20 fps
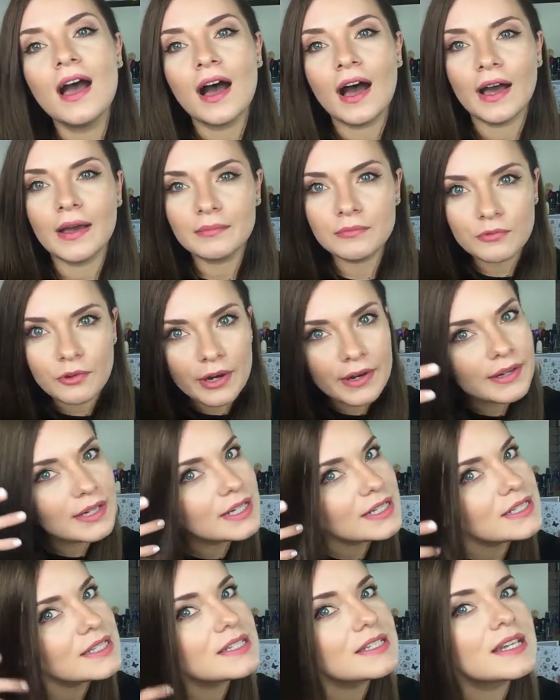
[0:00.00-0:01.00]
I'm wearing
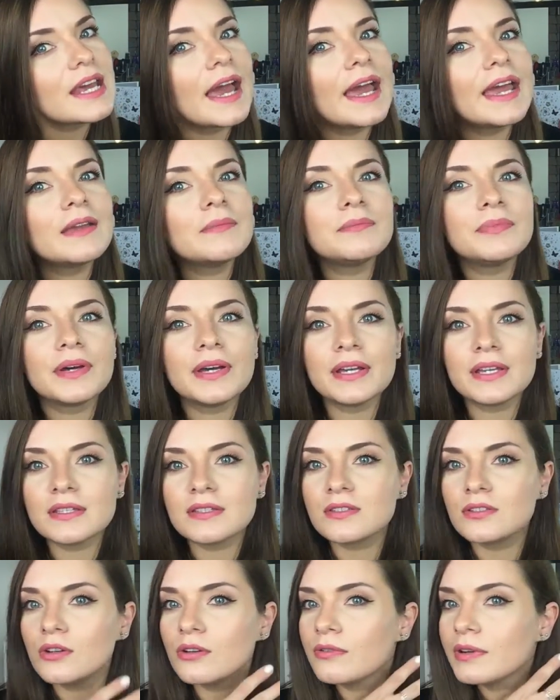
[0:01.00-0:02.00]
it today, but
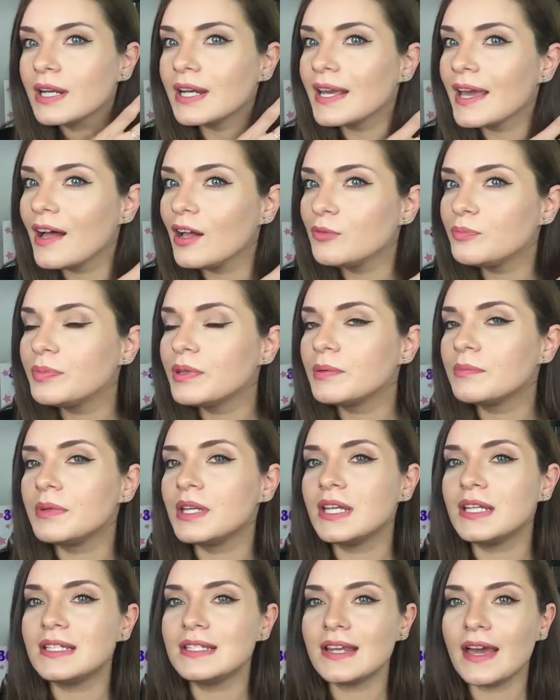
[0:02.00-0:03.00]
it's not really helping
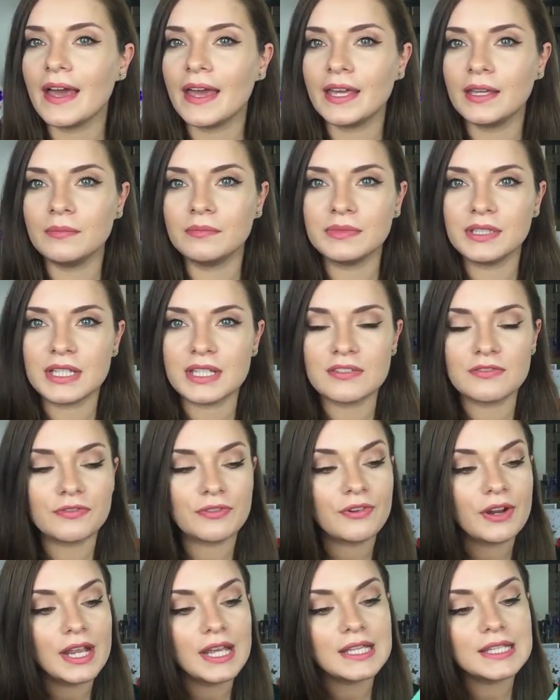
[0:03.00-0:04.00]
me tame this
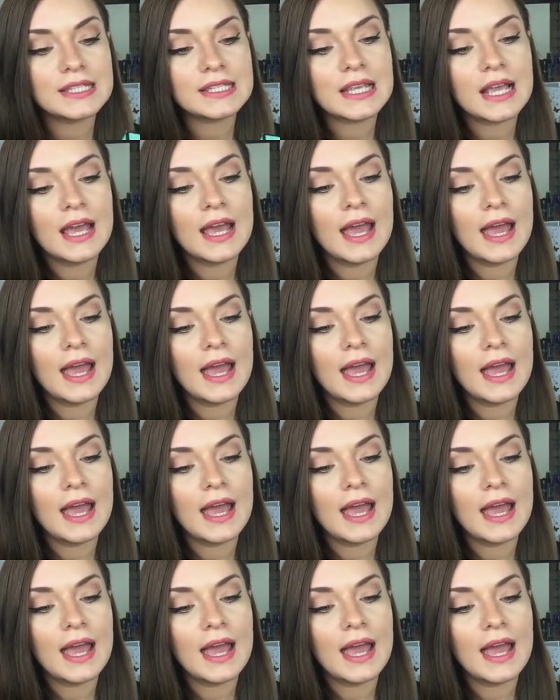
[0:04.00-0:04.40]
frizz